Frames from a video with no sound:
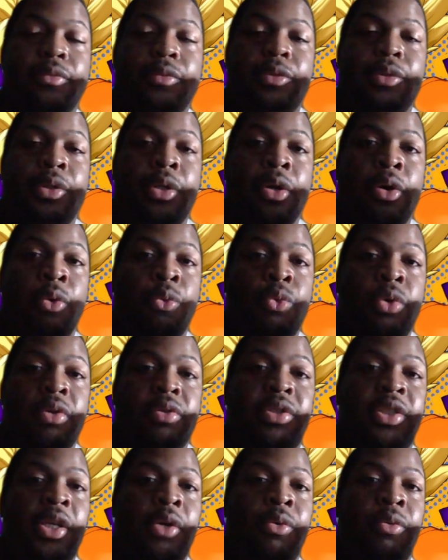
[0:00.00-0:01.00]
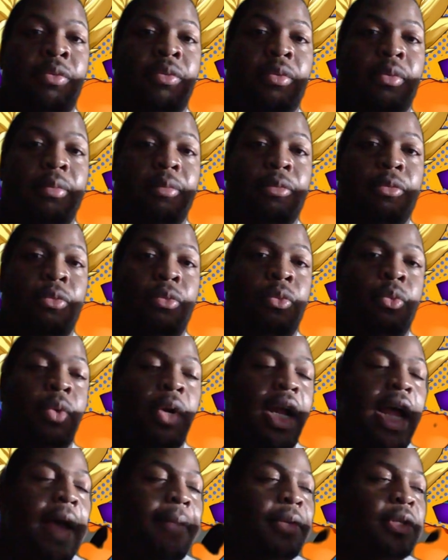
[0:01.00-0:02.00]
you know, we'll see what
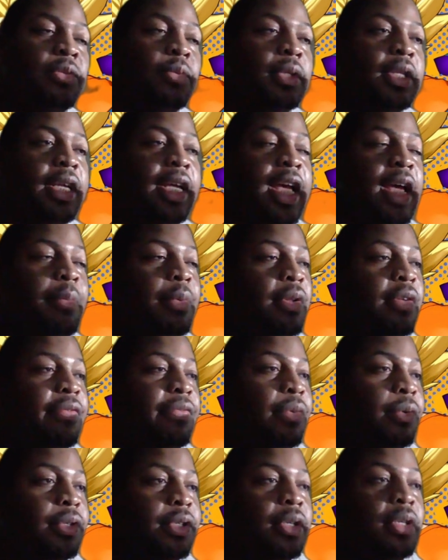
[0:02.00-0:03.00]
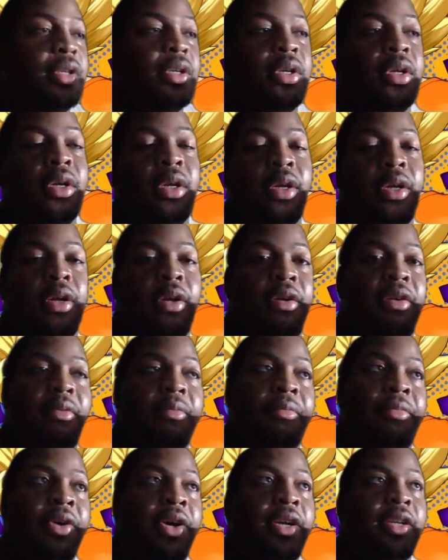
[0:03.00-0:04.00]
happens with the game in the future.
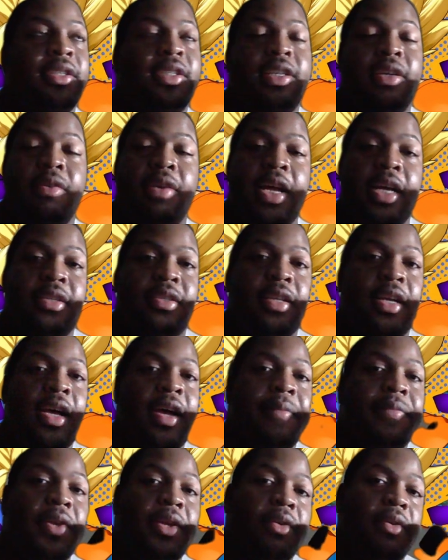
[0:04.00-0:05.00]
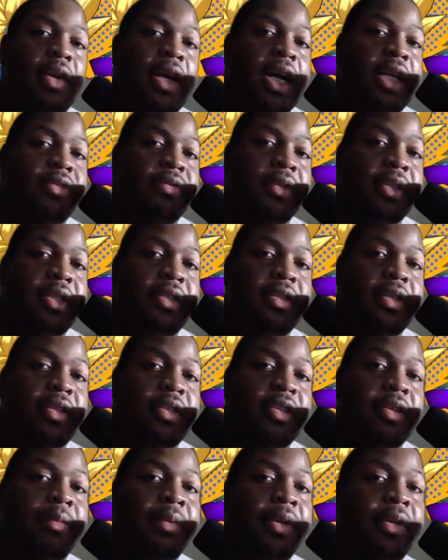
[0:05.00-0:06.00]
But until next time, thank you guys for listening
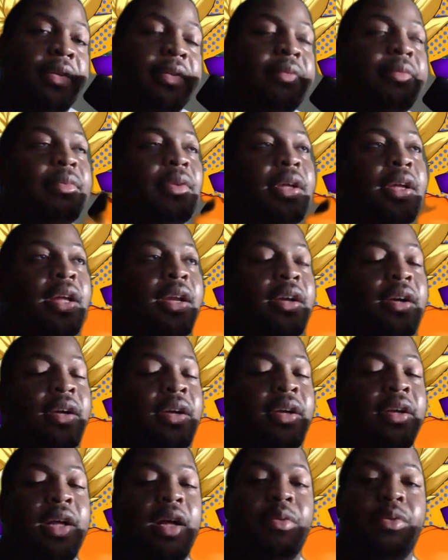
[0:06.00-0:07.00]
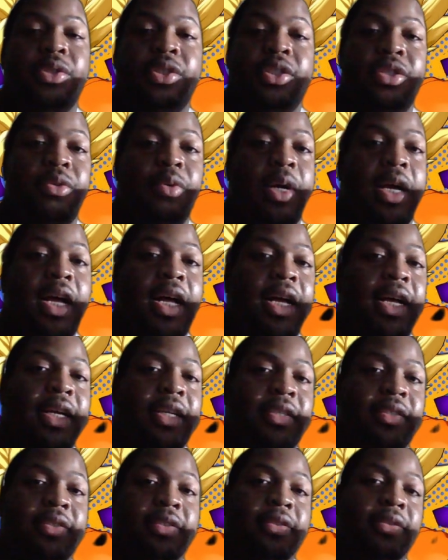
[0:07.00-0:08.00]
to me, and uh, I'll see you
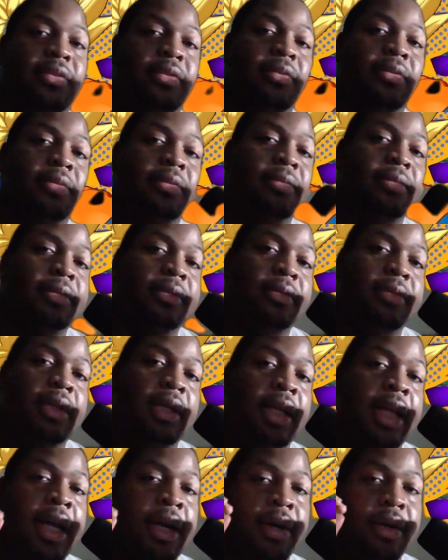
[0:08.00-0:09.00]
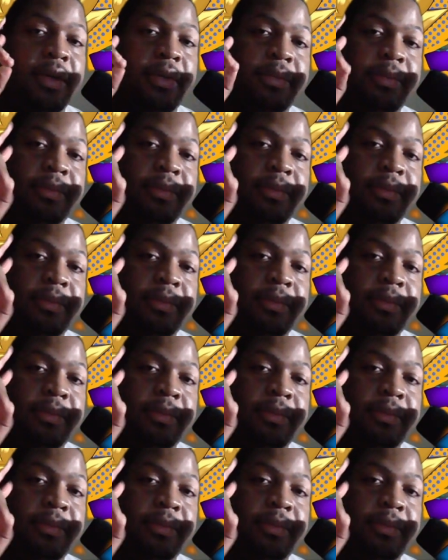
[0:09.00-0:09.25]
guys later.